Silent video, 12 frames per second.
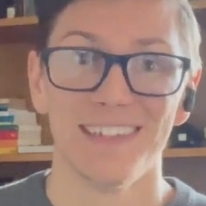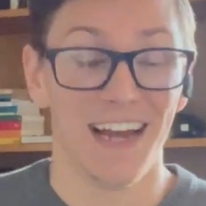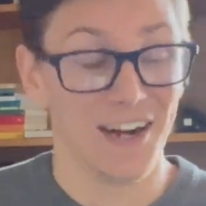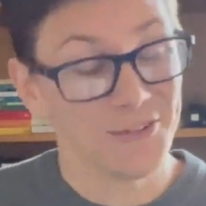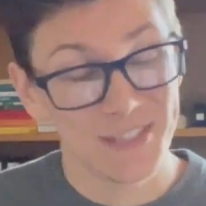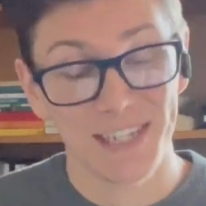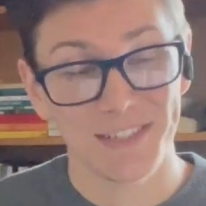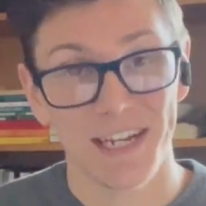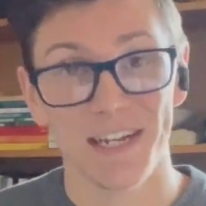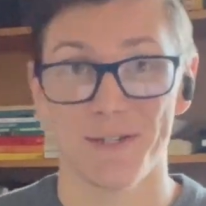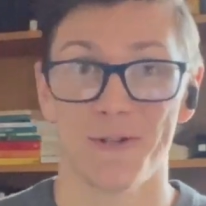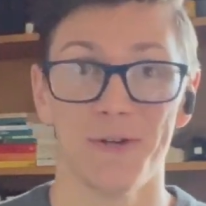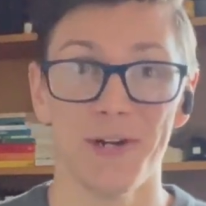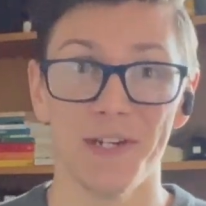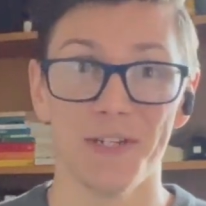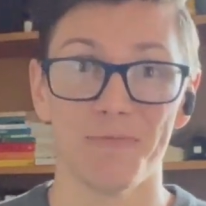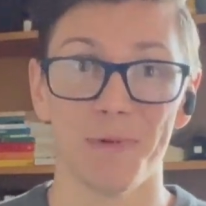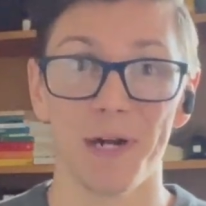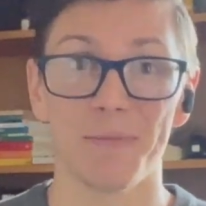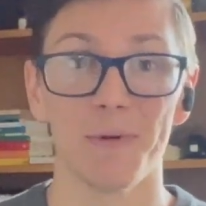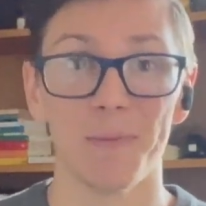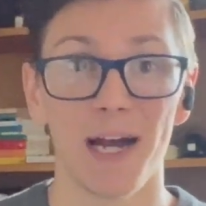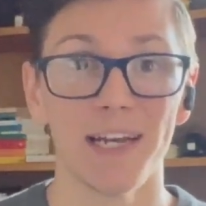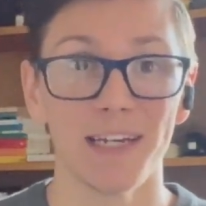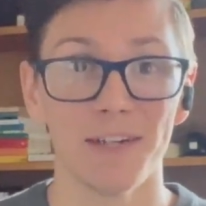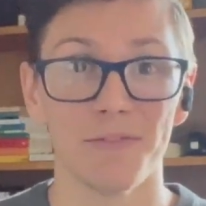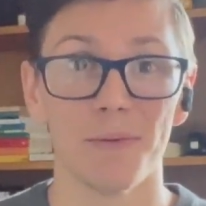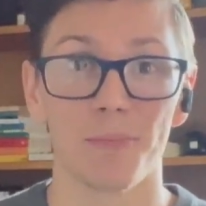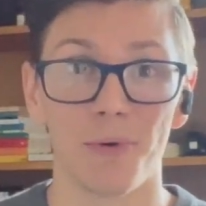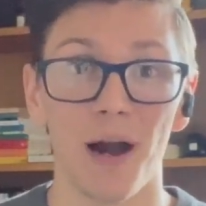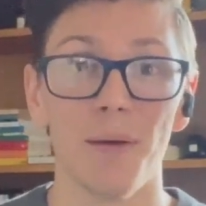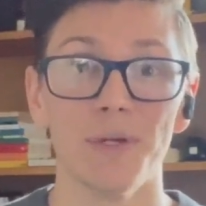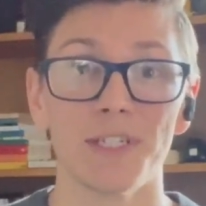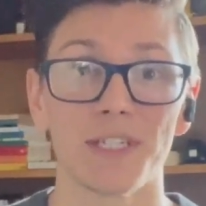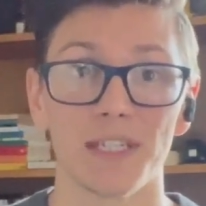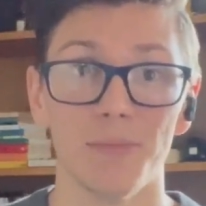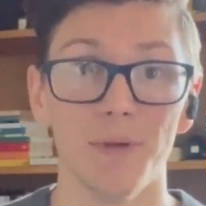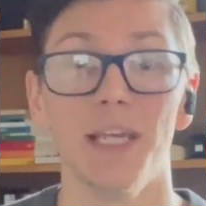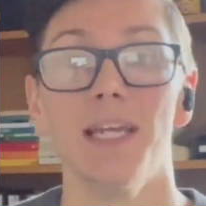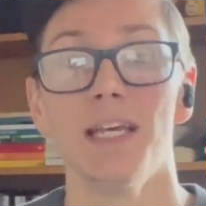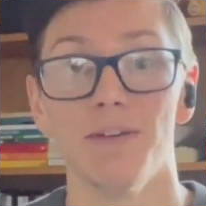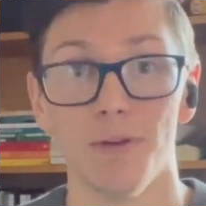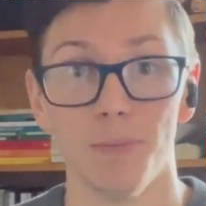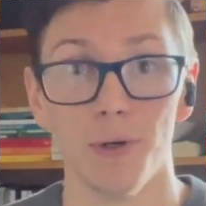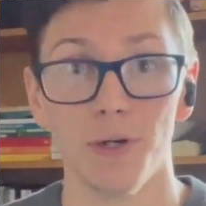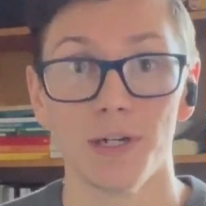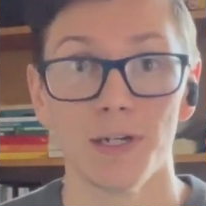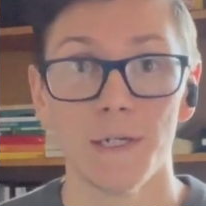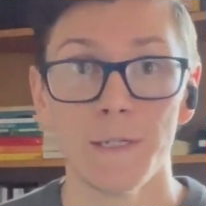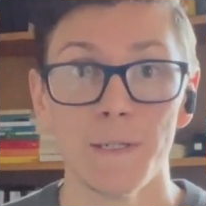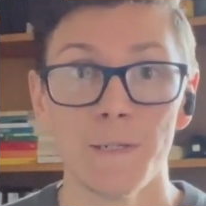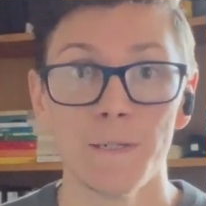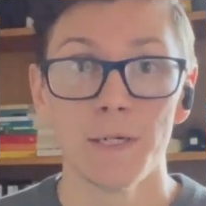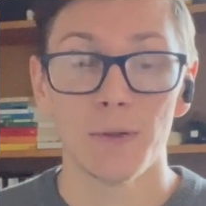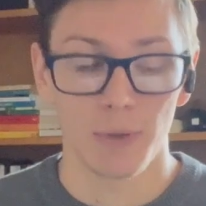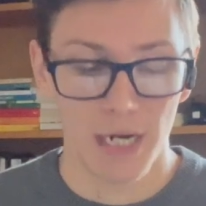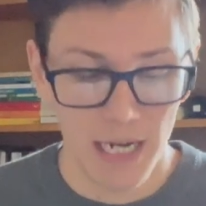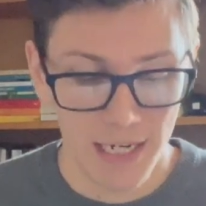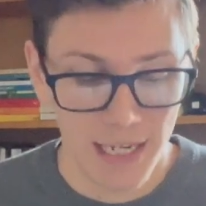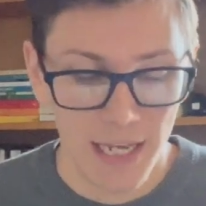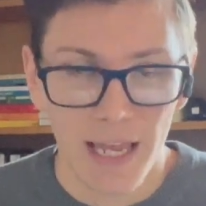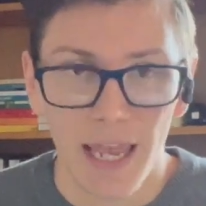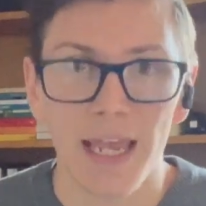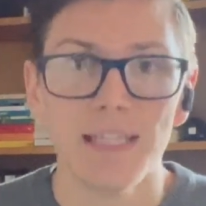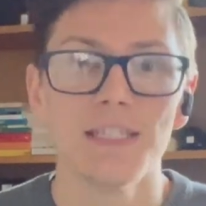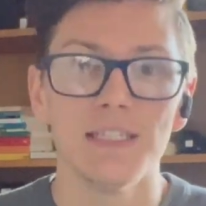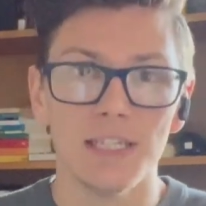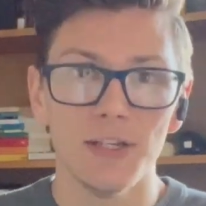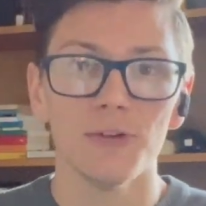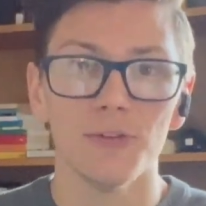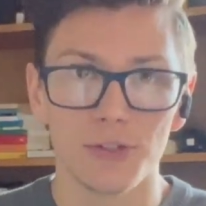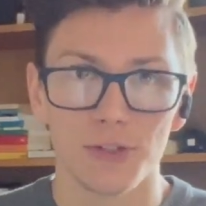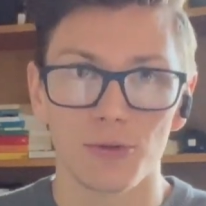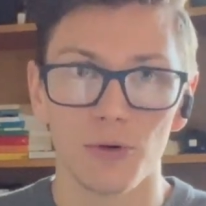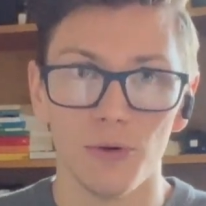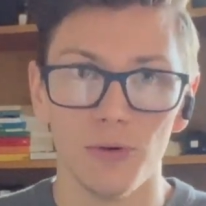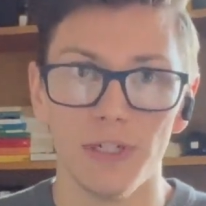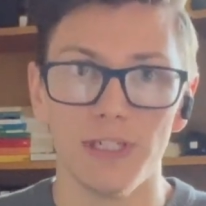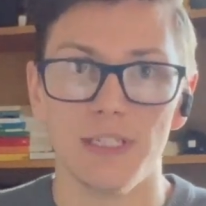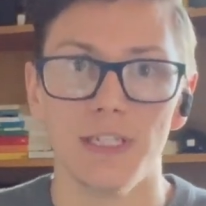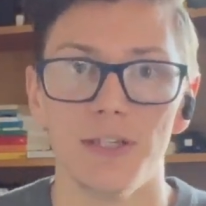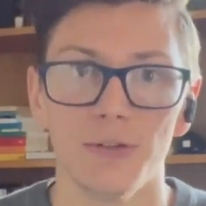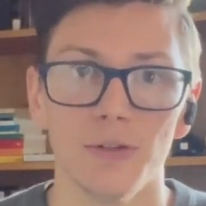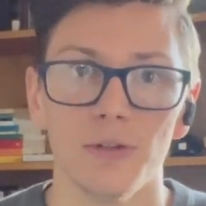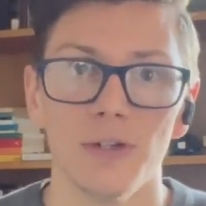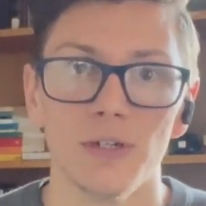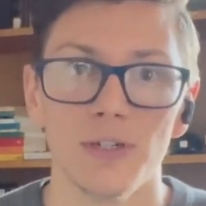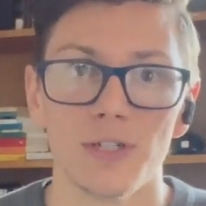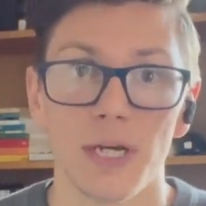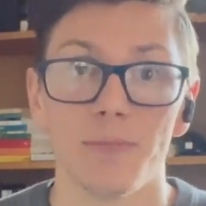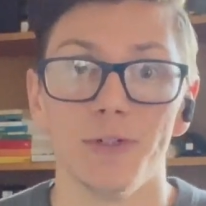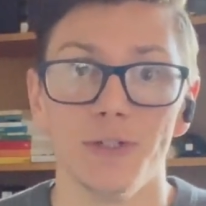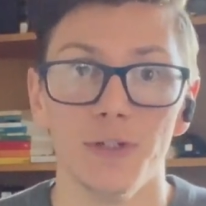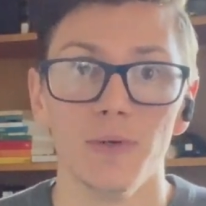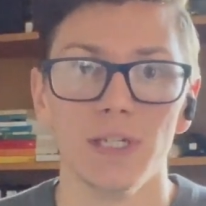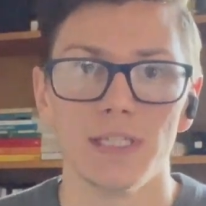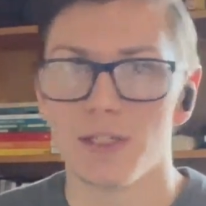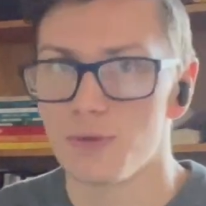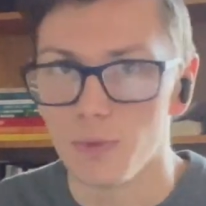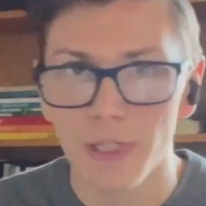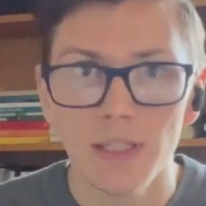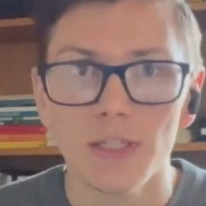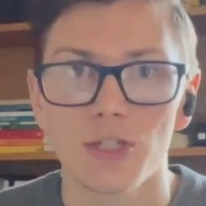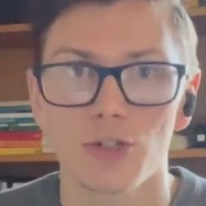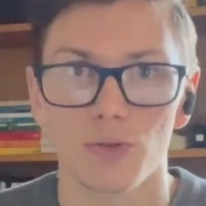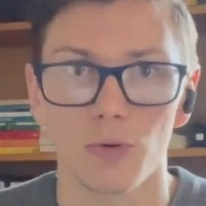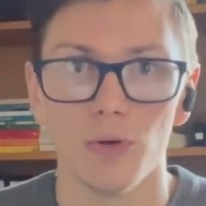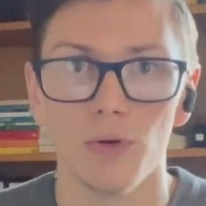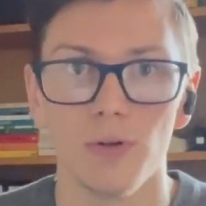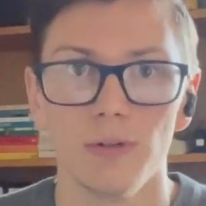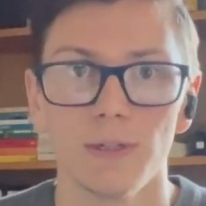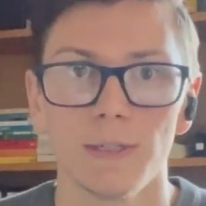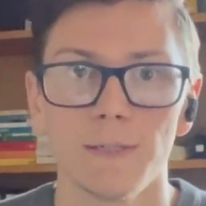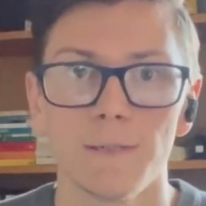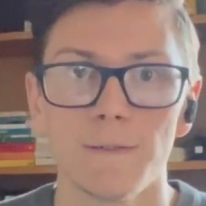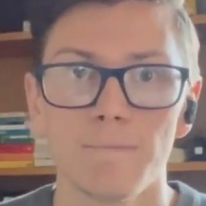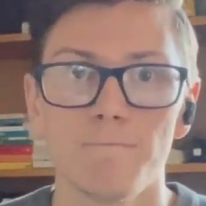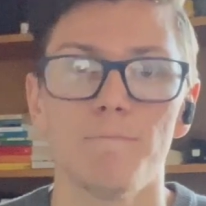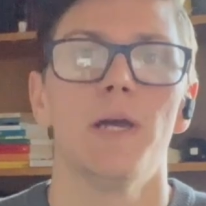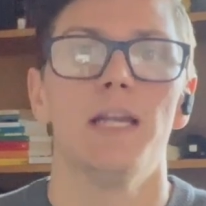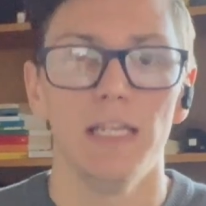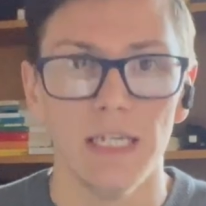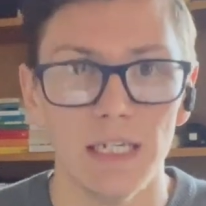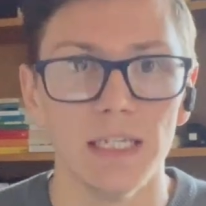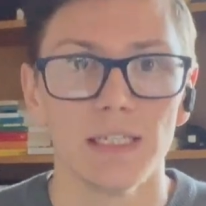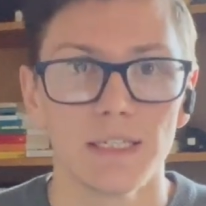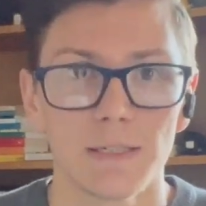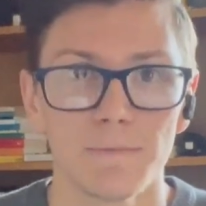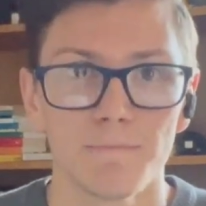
I know it sounds kind of strange, but I'm reminded of the promise at the beginning of the book where God hands Ezekiel the scroll in Ezekiel chapter 2, and he says, Read this scroll and eat it.